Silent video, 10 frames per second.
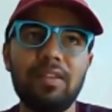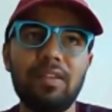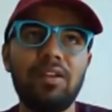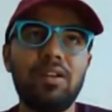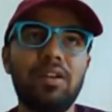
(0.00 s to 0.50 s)

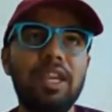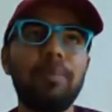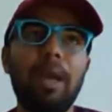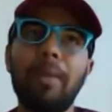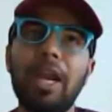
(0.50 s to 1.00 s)
in
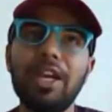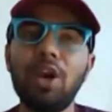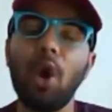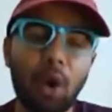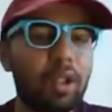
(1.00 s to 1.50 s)
my
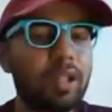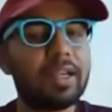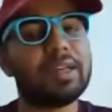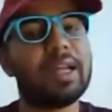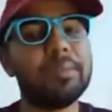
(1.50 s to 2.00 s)
mind
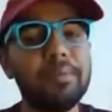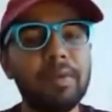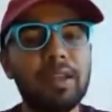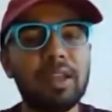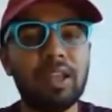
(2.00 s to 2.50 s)
all the
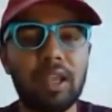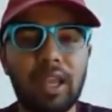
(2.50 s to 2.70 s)
time.